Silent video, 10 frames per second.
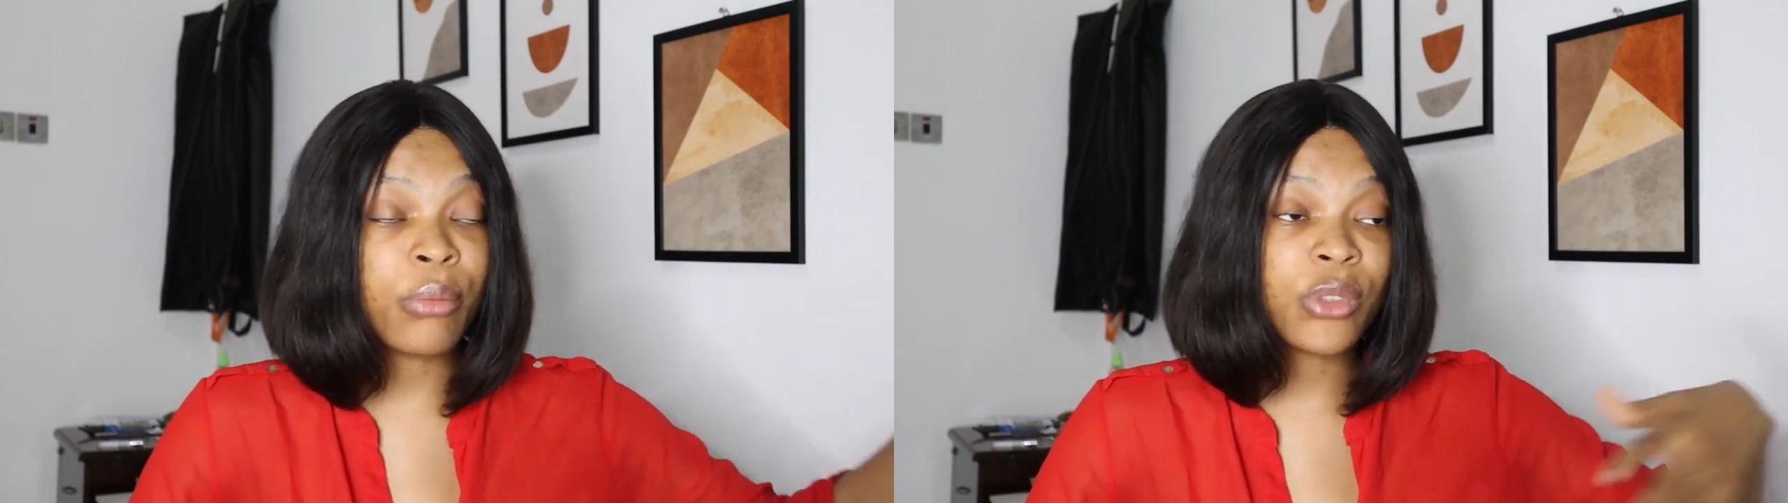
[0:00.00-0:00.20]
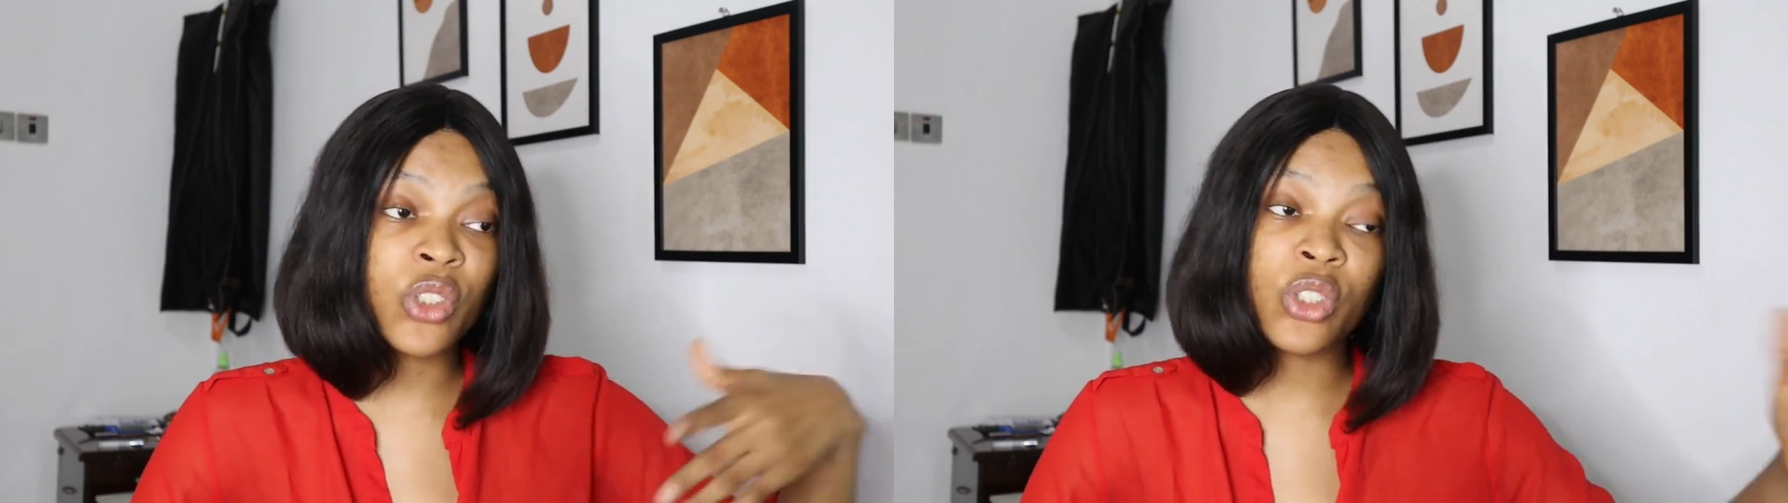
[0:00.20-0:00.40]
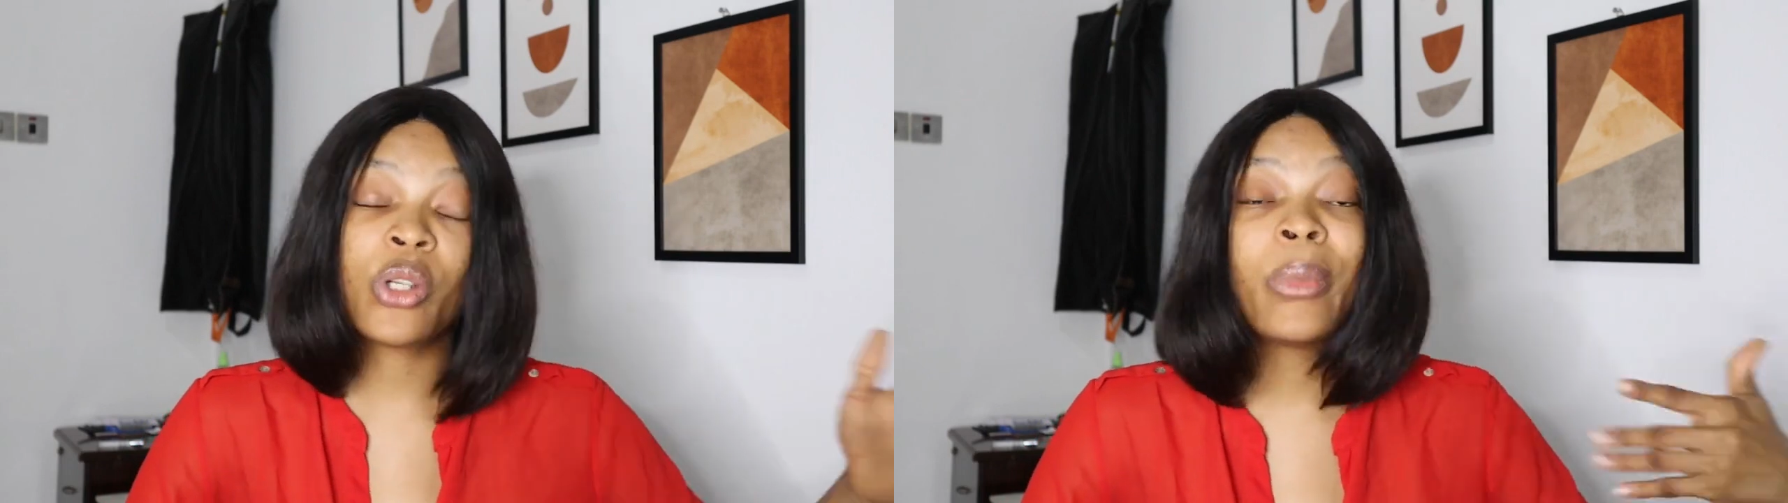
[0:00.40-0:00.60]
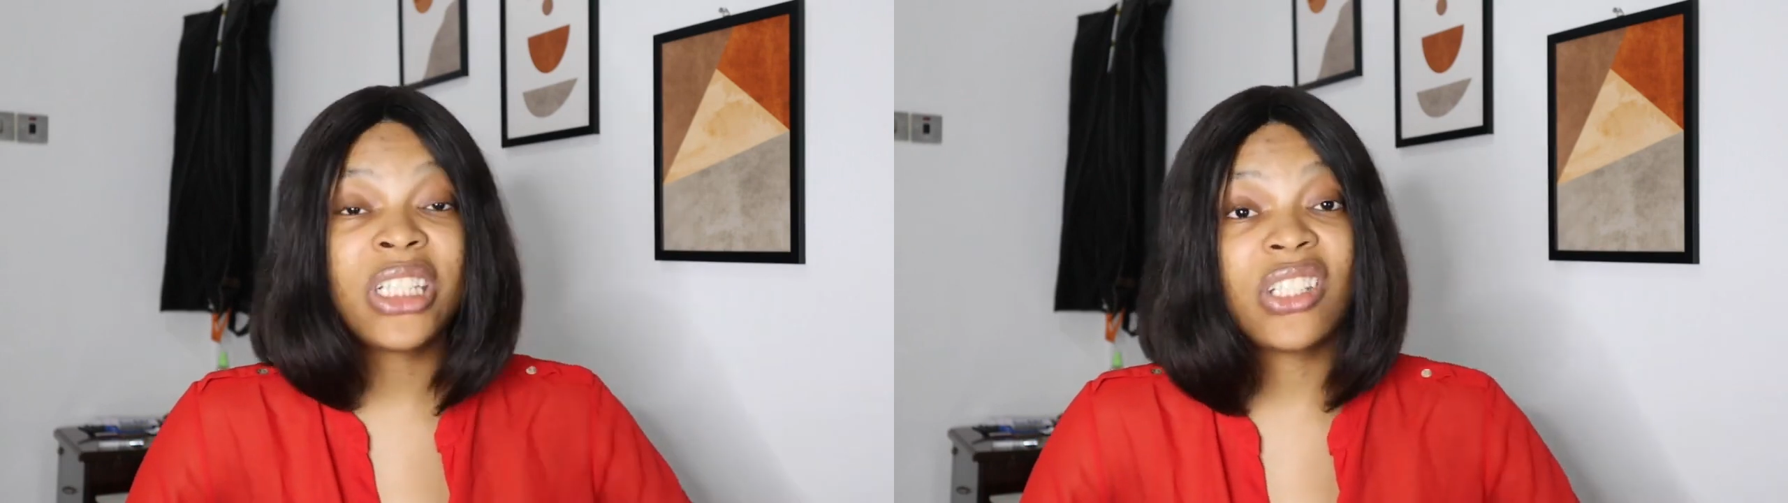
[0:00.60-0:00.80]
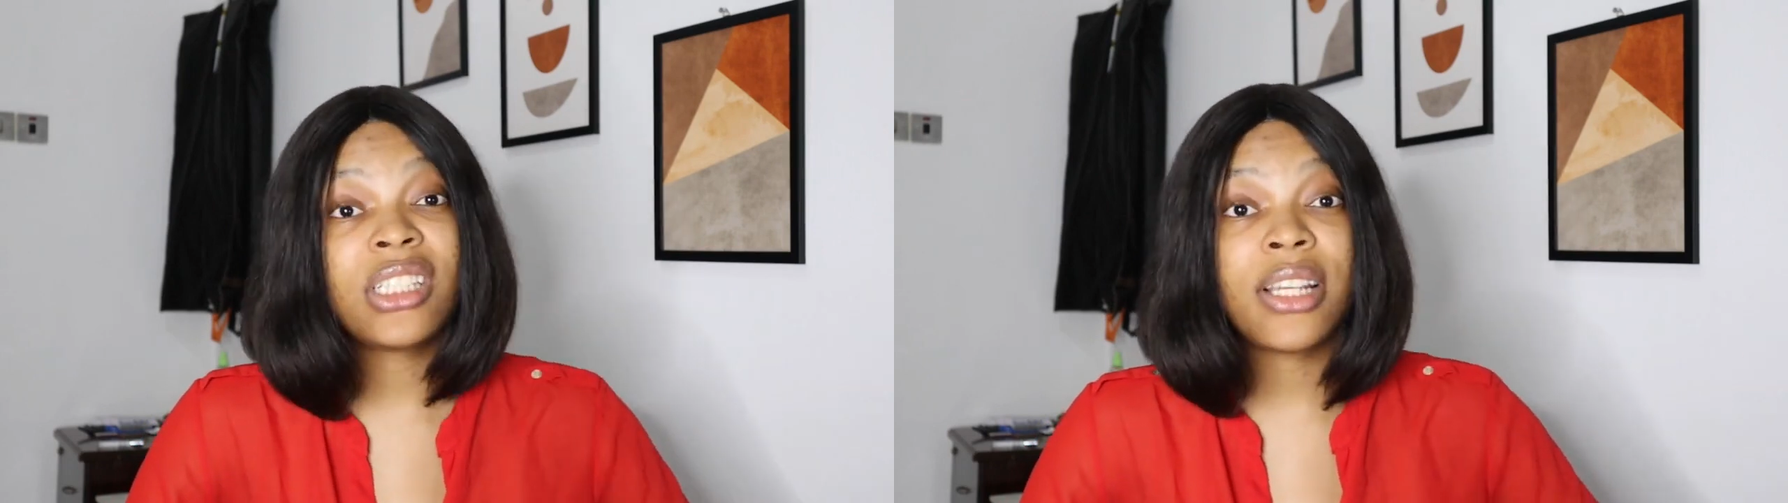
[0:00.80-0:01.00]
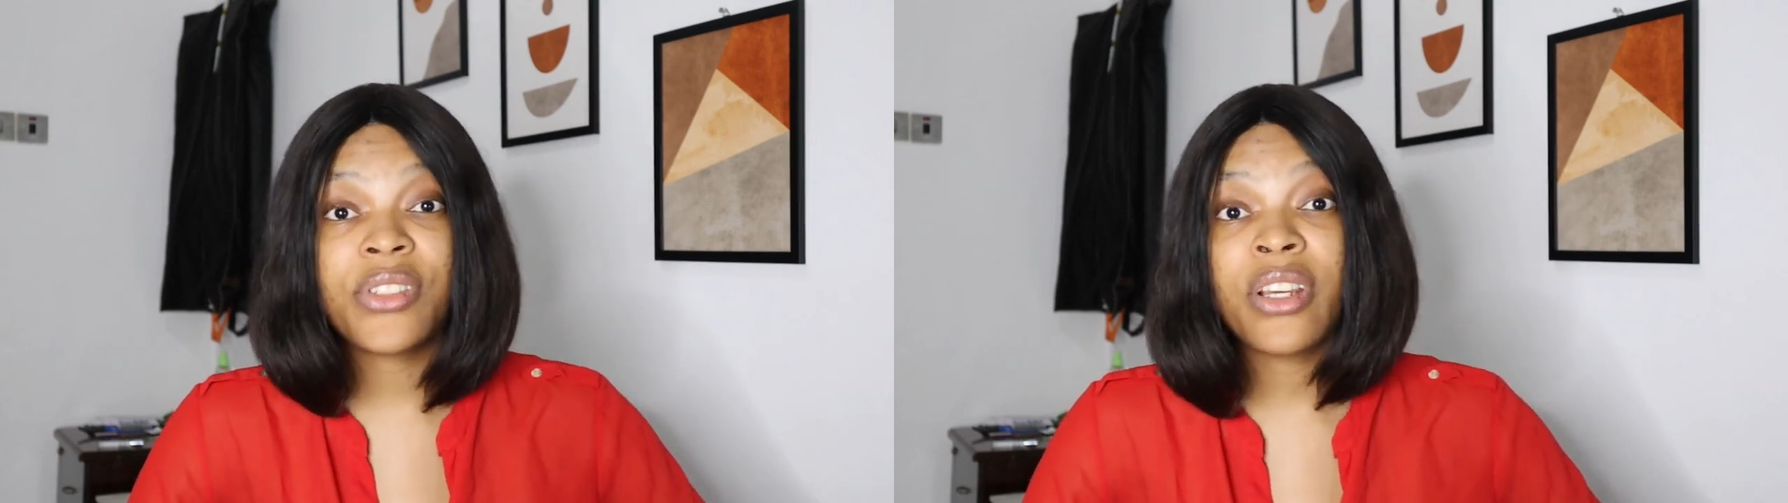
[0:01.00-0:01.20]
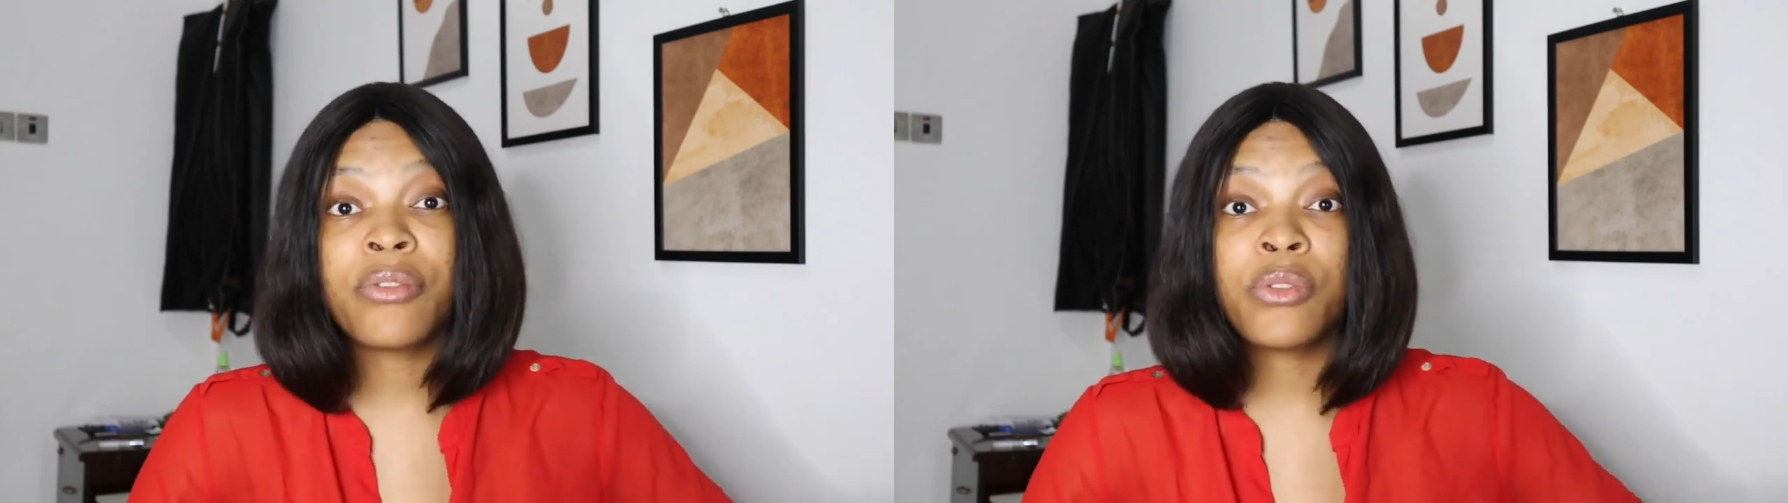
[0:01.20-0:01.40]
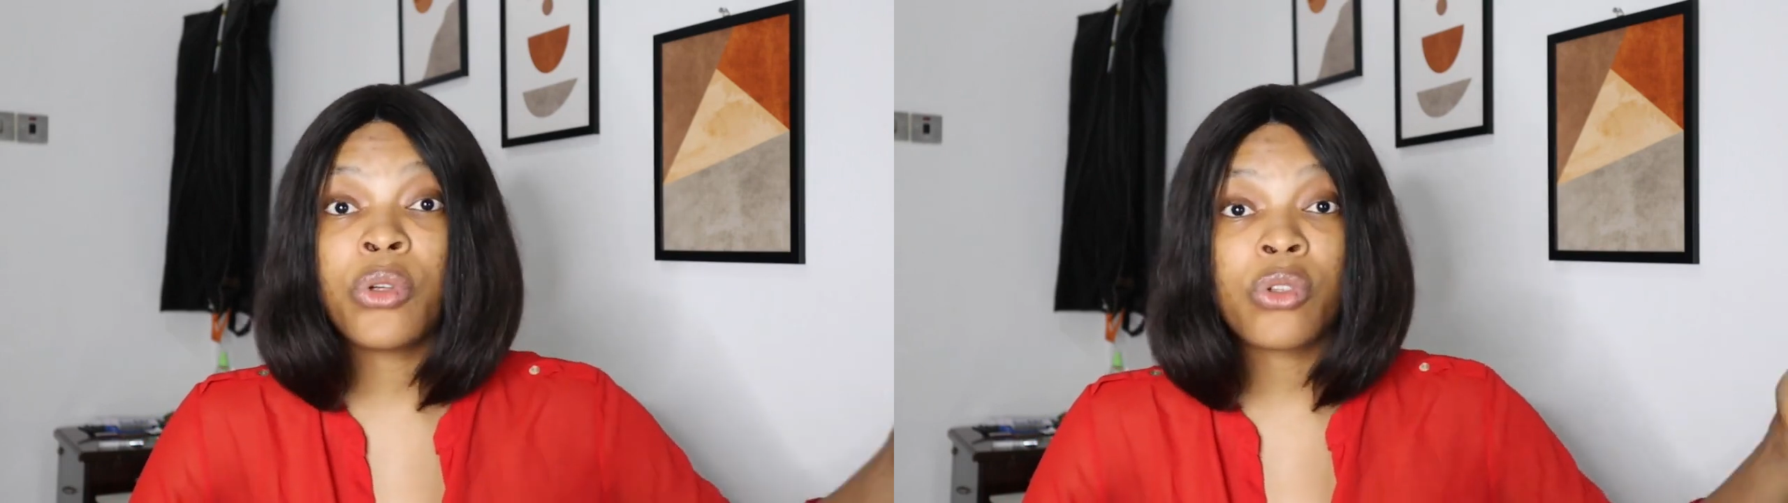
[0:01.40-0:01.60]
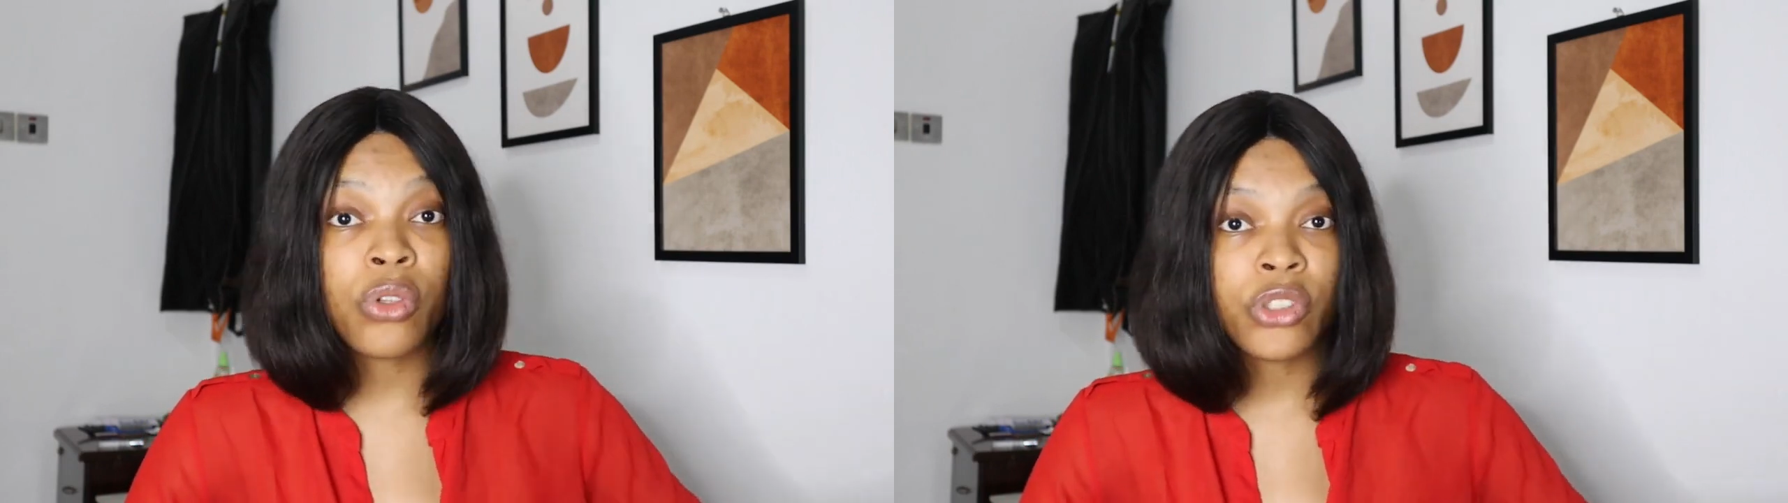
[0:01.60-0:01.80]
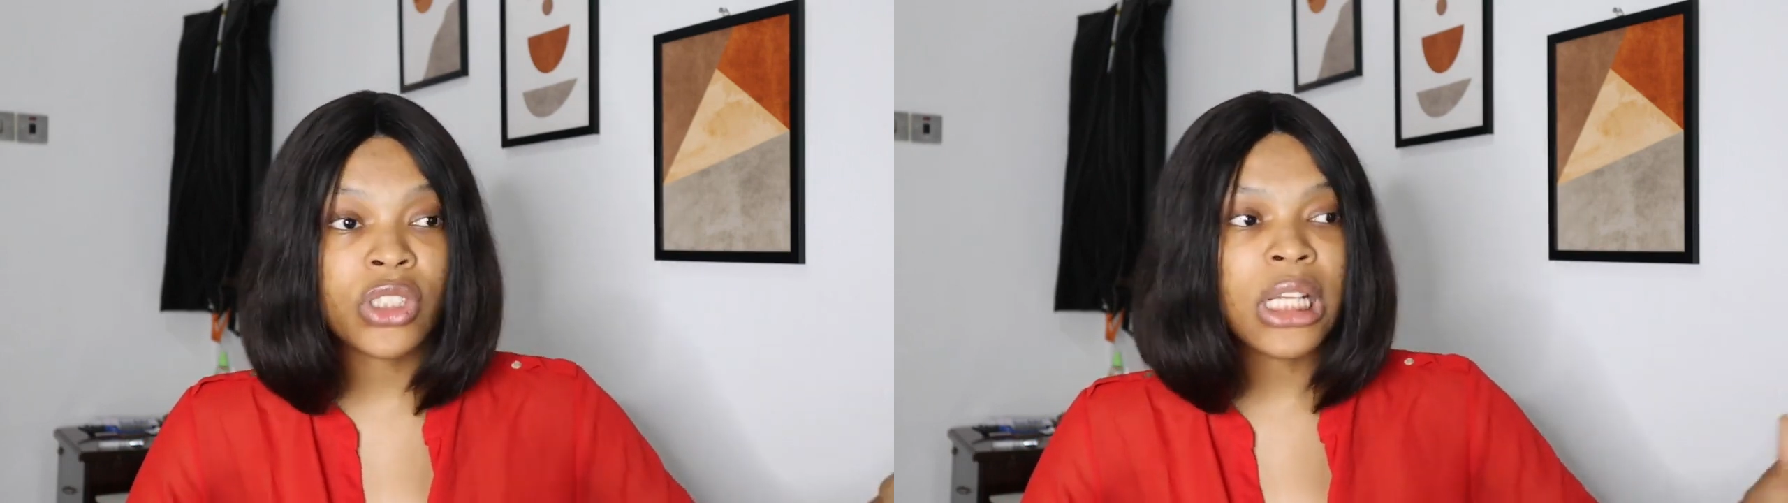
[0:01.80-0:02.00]

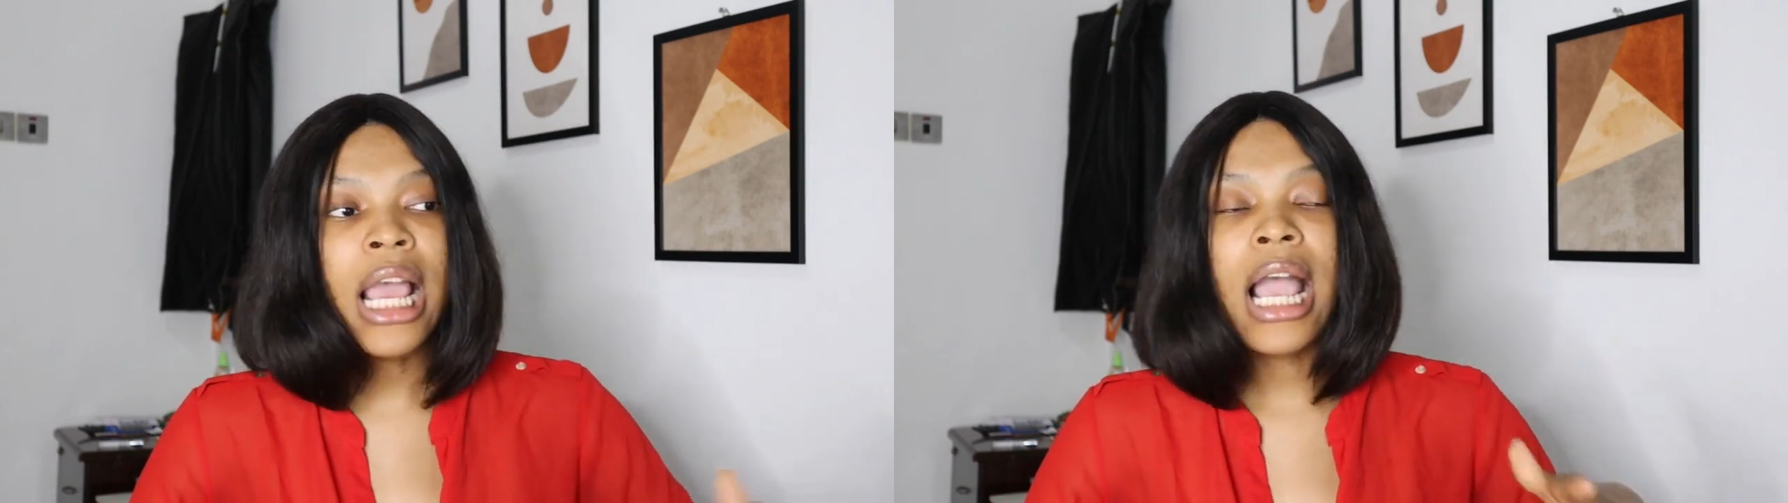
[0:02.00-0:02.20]
untouched.